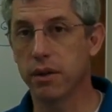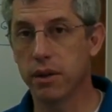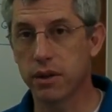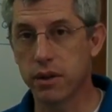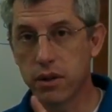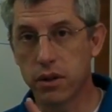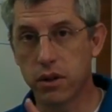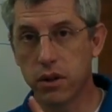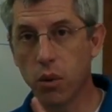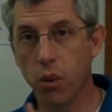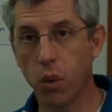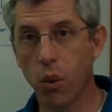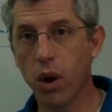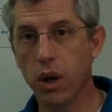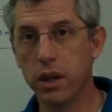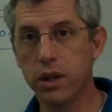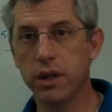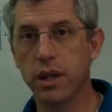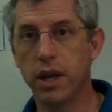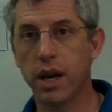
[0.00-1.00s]
This is the
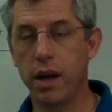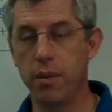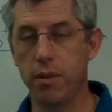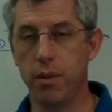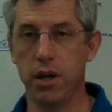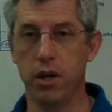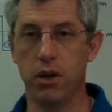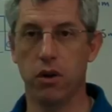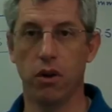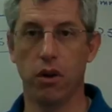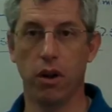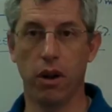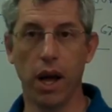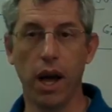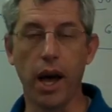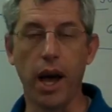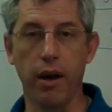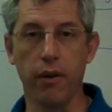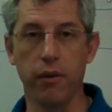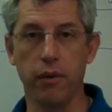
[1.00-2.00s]
one time in your
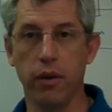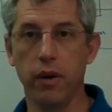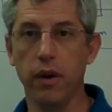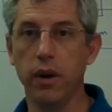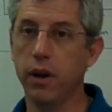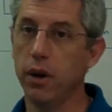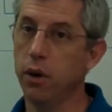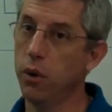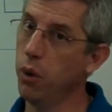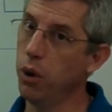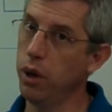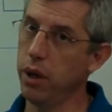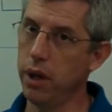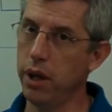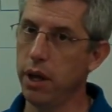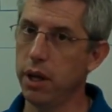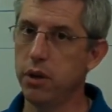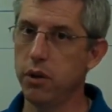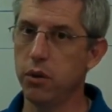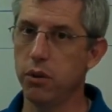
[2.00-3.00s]
life where you
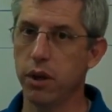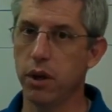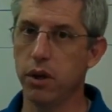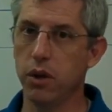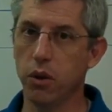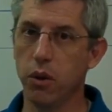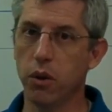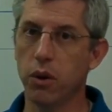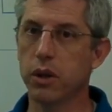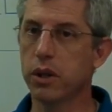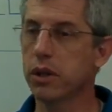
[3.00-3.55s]
get to ignore